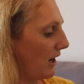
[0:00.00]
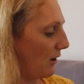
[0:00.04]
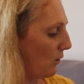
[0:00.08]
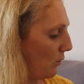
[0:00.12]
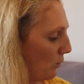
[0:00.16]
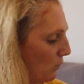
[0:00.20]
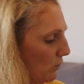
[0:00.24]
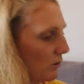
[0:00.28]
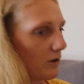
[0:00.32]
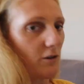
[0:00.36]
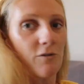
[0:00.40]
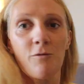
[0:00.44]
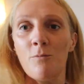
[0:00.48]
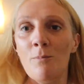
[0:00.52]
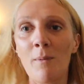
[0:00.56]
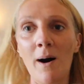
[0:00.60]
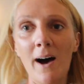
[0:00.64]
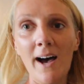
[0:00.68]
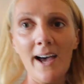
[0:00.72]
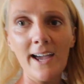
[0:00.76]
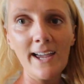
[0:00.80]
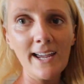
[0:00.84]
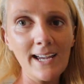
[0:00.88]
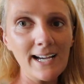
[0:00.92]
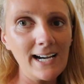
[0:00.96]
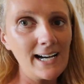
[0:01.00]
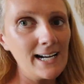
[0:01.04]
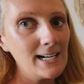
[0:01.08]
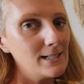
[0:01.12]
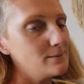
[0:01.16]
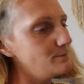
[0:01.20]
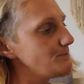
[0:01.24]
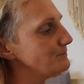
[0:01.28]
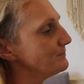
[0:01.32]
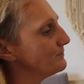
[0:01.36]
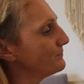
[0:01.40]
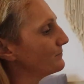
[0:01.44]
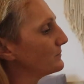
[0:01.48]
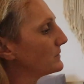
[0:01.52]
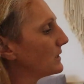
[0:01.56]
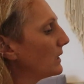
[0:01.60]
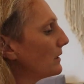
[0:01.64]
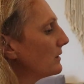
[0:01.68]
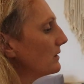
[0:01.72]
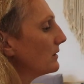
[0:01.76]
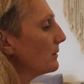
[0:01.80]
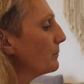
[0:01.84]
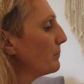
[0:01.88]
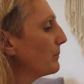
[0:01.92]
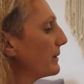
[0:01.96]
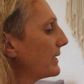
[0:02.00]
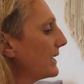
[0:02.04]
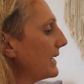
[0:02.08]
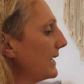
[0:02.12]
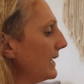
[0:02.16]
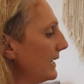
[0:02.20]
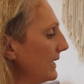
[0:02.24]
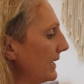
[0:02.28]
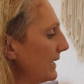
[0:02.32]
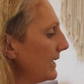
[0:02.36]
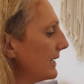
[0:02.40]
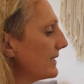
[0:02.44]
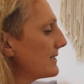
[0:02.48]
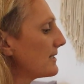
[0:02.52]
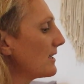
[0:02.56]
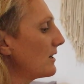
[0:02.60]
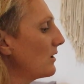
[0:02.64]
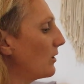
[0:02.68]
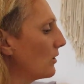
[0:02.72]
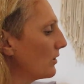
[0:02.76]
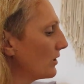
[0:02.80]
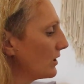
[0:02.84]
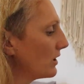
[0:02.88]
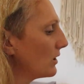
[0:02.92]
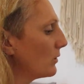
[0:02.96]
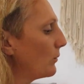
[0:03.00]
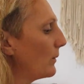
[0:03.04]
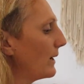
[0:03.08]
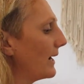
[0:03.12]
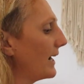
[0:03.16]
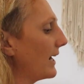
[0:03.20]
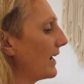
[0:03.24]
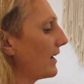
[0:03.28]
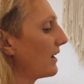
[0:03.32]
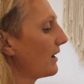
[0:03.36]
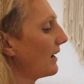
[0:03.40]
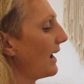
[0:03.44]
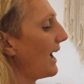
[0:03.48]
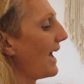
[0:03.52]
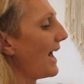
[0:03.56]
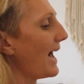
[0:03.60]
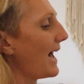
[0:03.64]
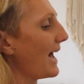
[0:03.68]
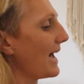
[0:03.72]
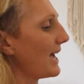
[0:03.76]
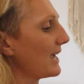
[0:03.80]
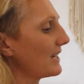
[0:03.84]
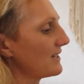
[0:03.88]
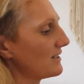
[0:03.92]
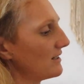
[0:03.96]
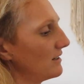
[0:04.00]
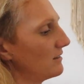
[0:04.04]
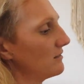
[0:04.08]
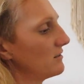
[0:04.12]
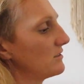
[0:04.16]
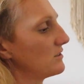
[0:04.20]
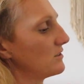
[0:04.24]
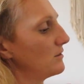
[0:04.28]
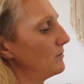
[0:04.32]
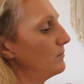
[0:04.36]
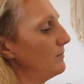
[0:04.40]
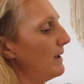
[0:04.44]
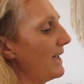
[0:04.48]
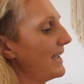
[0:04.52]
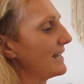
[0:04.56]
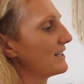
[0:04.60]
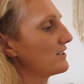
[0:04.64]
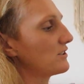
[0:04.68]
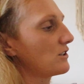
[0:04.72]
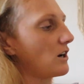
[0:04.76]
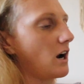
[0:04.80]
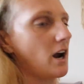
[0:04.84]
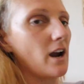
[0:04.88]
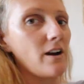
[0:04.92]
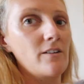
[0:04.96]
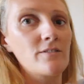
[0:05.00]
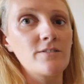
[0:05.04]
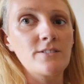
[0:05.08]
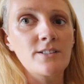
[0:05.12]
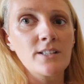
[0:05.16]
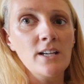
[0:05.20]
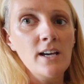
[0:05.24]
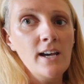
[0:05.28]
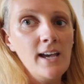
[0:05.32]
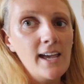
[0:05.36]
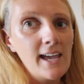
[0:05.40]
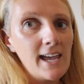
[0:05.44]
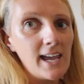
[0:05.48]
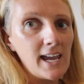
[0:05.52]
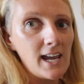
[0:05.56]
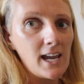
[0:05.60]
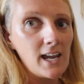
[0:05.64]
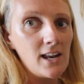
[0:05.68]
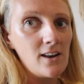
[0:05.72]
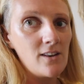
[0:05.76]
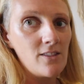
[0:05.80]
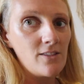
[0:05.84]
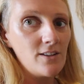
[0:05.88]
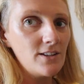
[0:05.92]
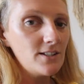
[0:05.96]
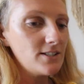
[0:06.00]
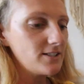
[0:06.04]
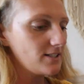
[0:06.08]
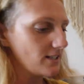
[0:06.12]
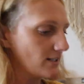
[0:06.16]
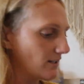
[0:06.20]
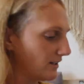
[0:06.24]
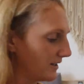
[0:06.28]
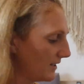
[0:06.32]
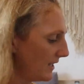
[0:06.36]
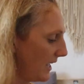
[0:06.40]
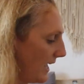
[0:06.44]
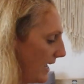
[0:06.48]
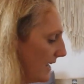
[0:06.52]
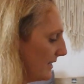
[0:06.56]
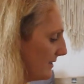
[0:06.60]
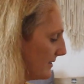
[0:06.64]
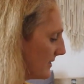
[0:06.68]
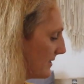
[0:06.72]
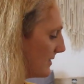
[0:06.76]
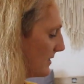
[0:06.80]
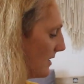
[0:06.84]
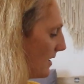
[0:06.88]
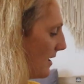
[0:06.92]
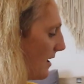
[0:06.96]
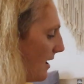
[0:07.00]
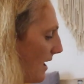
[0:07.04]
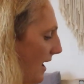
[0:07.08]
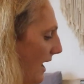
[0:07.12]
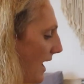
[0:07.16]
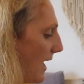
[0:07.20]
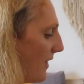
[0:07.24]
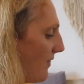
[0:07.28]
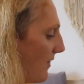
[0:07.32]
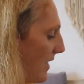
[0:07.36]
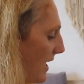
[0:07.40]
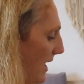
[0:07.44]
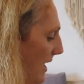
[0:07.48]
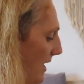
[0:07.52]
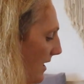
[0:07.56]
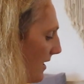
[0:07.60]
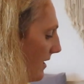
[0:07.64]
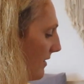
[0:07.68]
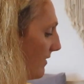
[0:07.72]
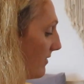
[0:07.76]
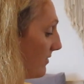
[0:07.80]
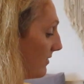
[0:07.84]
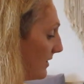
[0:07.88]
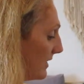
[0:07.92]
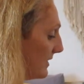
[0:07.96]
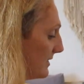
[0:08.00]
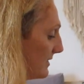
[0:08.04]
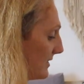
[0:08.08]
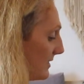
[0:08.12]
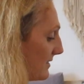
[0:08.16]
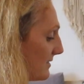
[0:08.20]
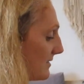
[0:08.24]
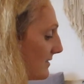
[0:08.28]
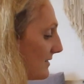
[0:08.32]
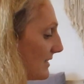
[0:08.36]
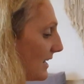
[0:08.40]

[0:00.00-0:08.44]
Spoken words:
got all of my bikinis and underwear, a hat and some headscarves in this little case. And then this is